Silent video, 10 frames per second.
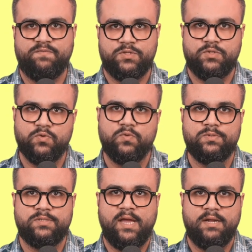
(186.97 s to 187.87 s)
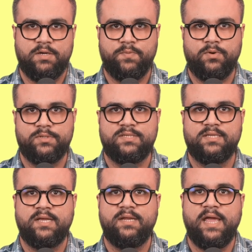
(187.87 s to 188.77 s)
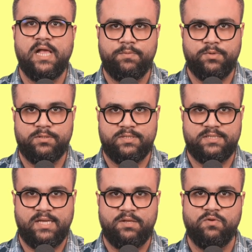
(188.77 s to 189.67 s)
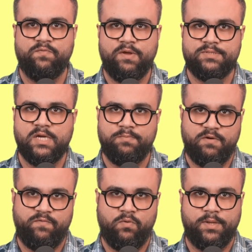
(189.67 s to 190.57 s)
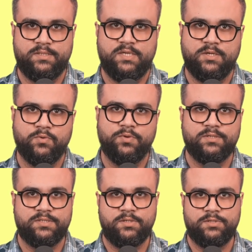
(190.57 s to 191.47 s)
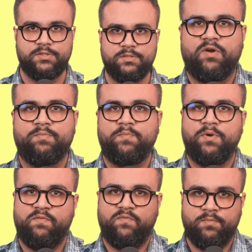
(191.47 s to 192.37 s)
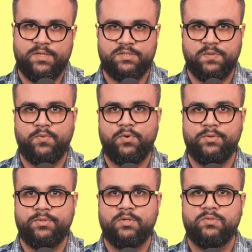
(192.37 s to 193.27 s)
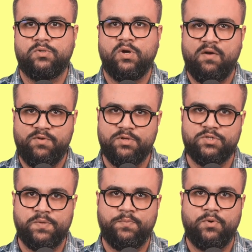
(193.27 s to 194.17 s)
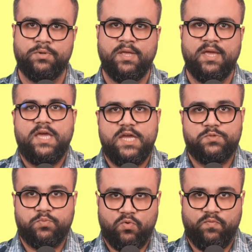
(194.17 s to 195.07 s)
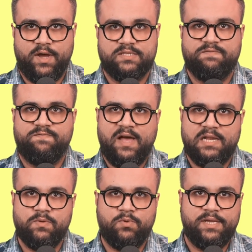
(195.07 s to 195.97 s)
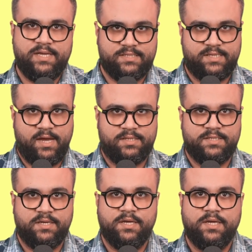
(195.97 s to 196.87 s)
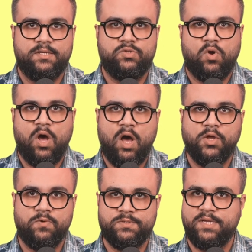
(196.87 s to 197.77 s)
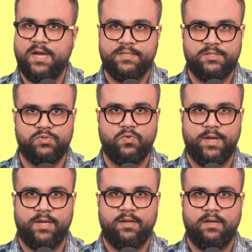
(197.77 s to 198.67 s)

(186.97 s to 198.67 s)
with tools and reports that can help you understand your website performance in Google Search. From the performance report to coverage report, each provides valuable insights into how your site is doing